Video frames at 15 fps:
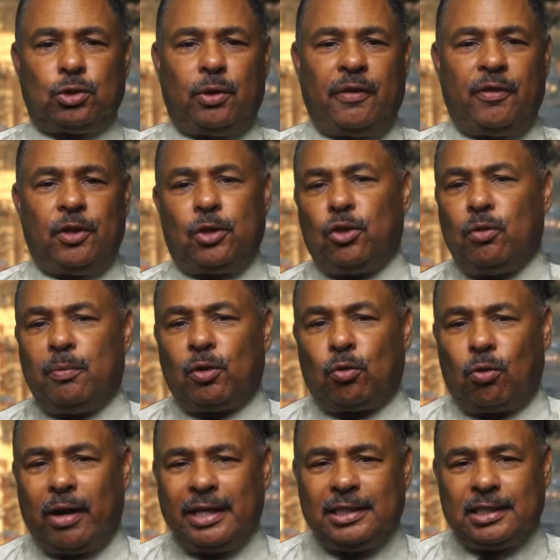join the Human
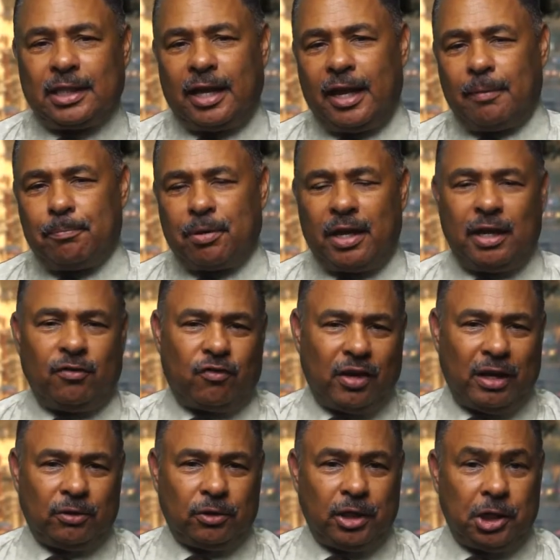Rights Campaign
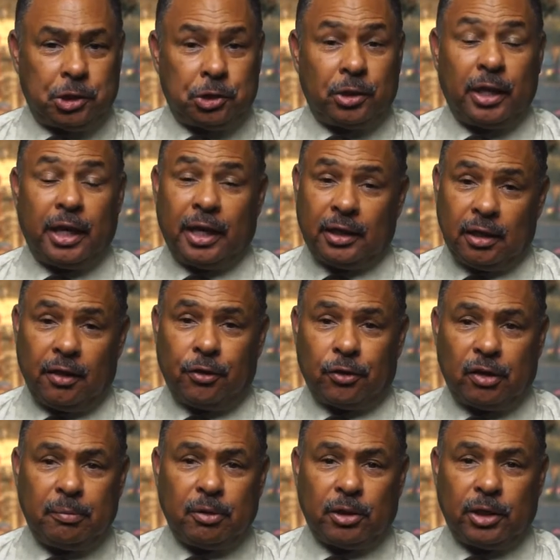Foundation and other
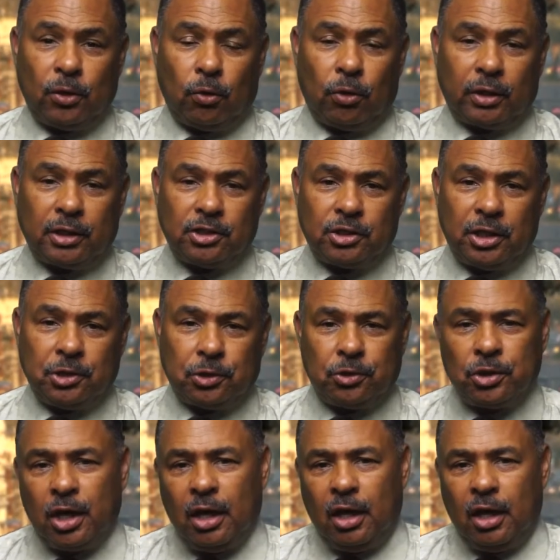community organizations